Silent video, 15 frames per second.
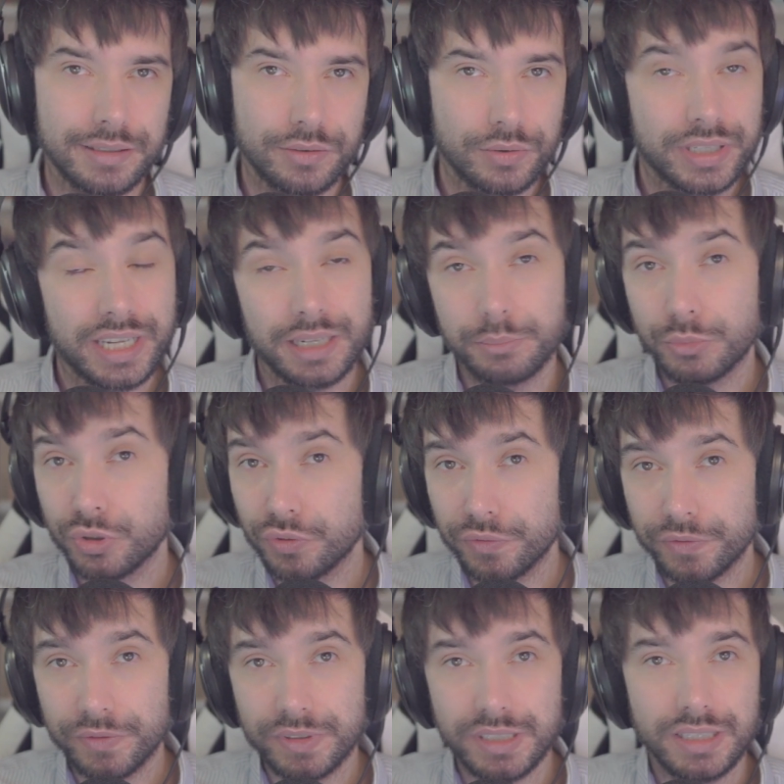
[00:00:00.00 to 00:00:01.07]
You can't
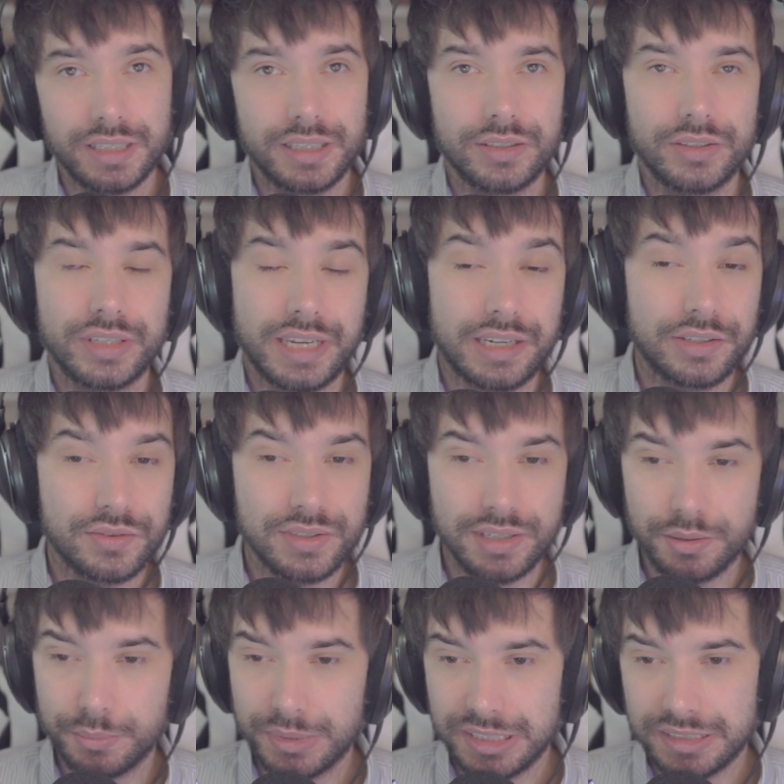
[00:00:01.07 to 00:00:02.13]
move, you can't use your
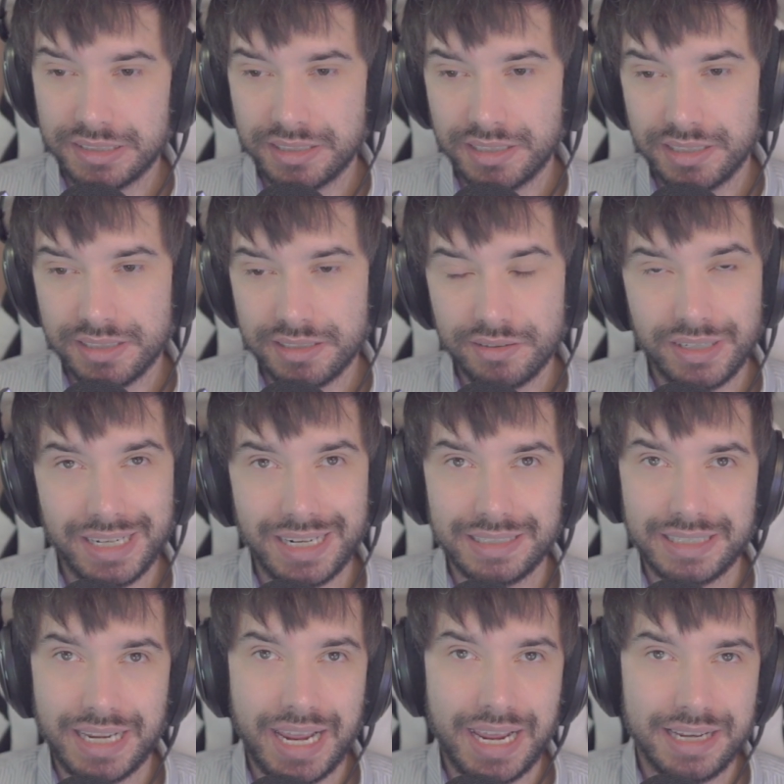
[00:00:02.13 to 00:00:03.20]
abilities, you can't
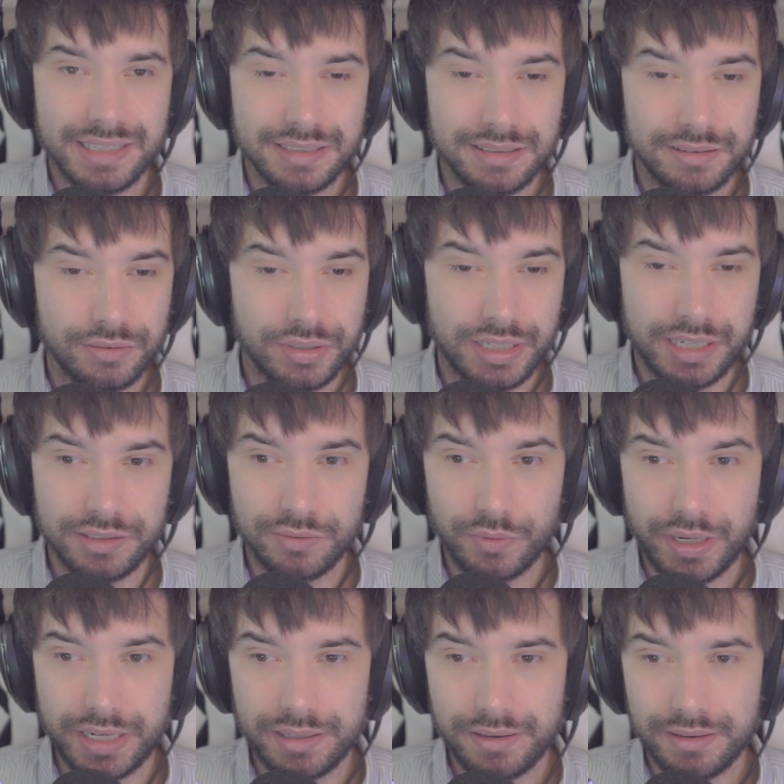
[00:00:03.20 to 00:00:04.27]
cast, you can't do
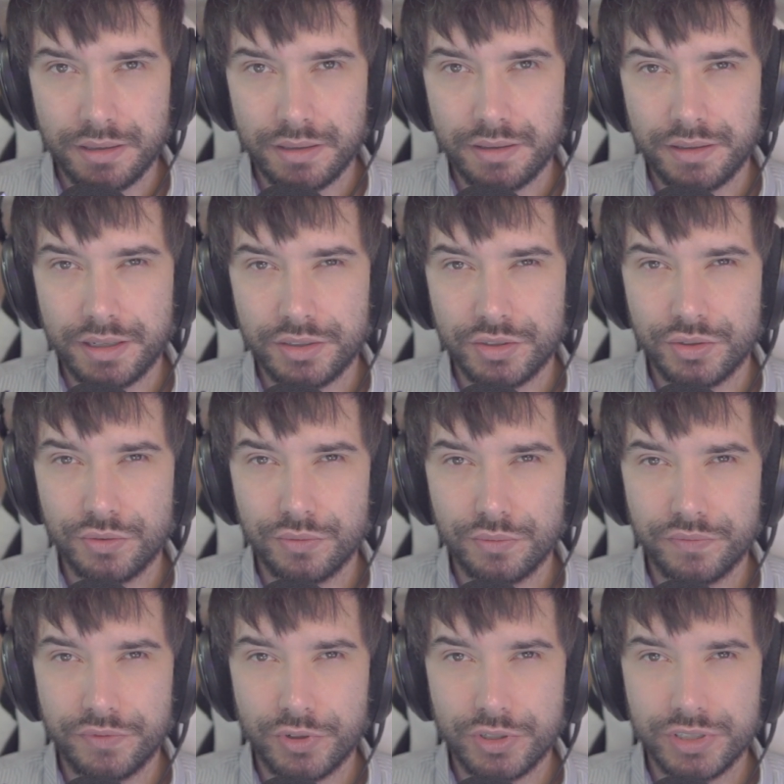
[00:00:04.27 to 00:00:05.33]
anything. There are 2
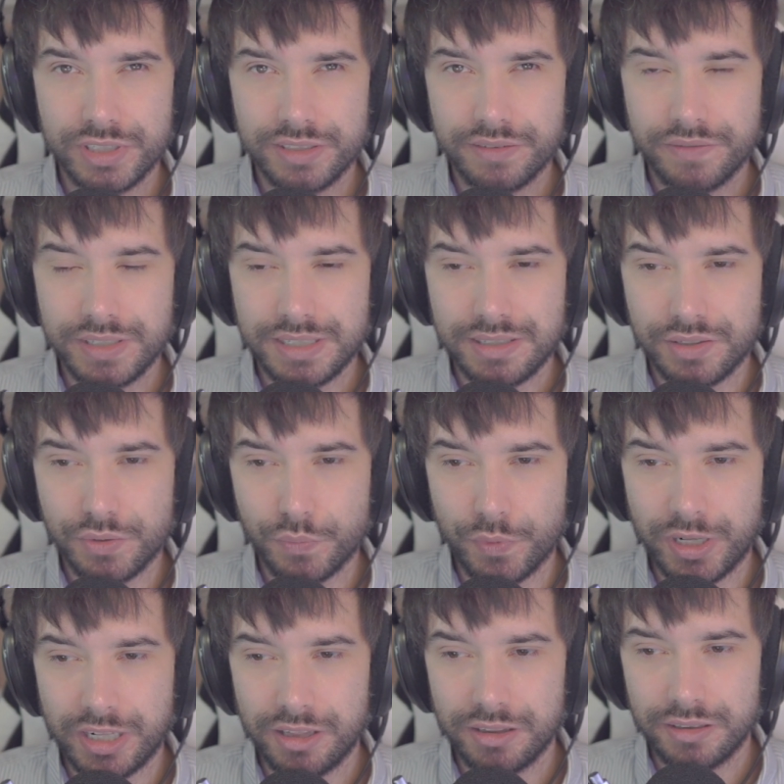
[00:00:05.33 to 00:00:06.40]
versions of this as
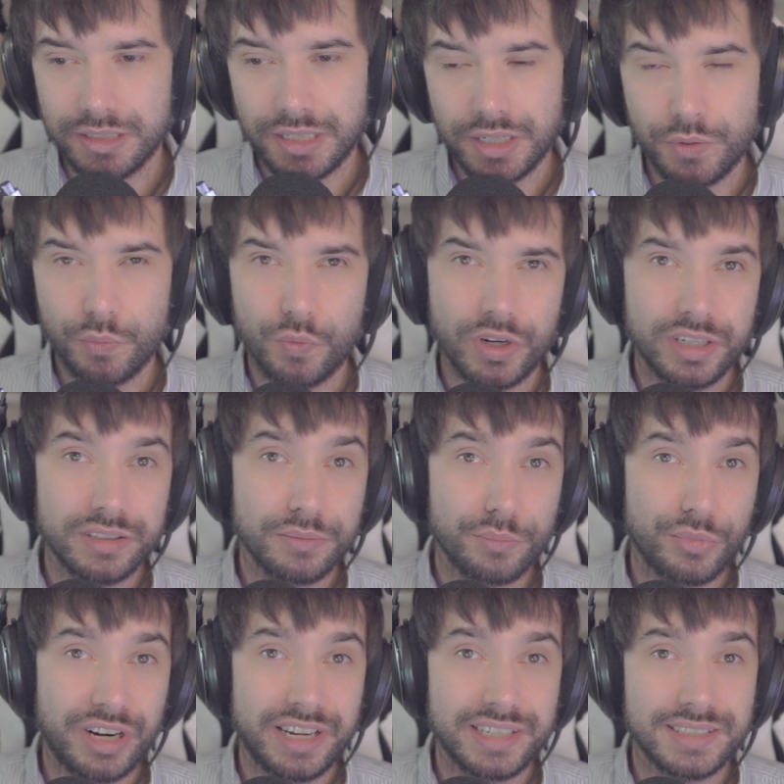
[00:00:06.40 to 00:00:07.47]
well. One
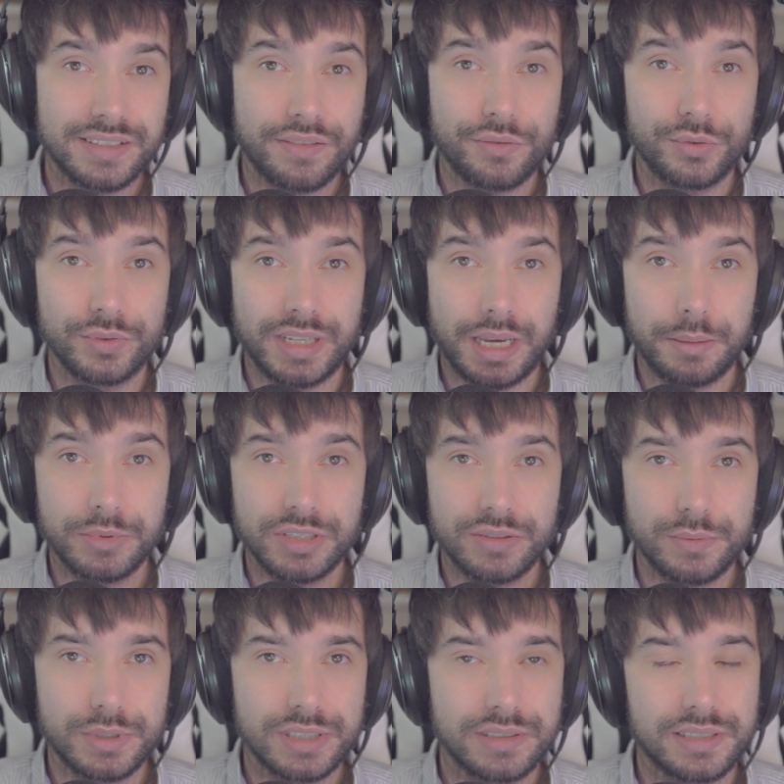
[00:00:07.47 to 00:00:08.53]
breaks through damage,
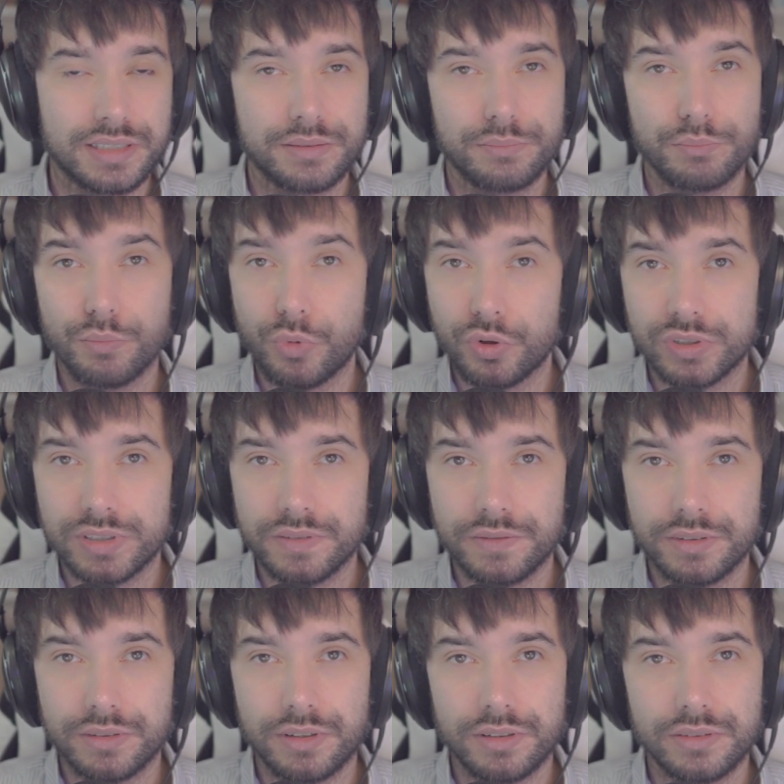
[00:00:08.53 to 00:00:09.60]
which is most of the
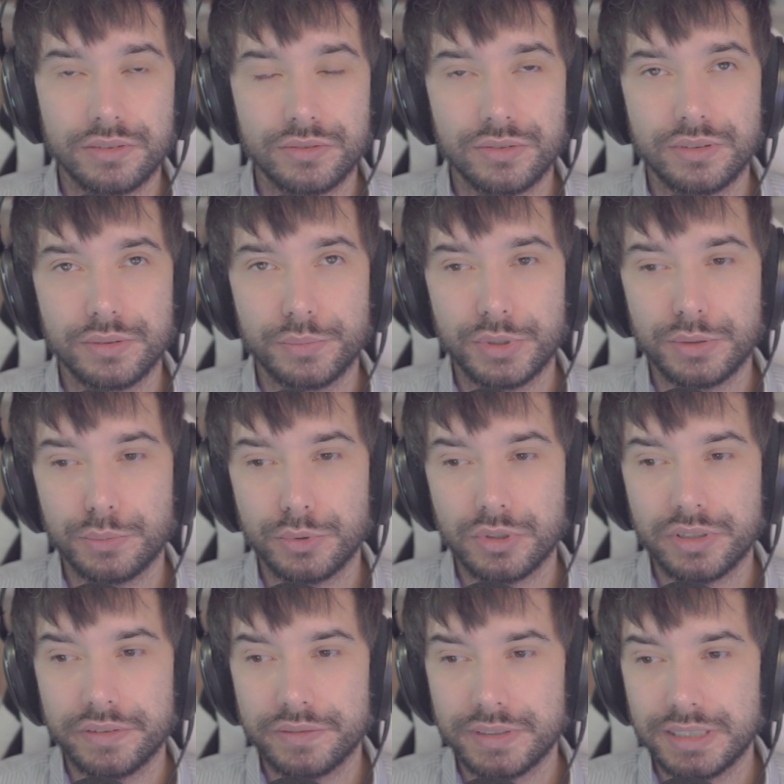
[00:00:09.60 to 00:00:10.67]
crowd control in World of Warcraft.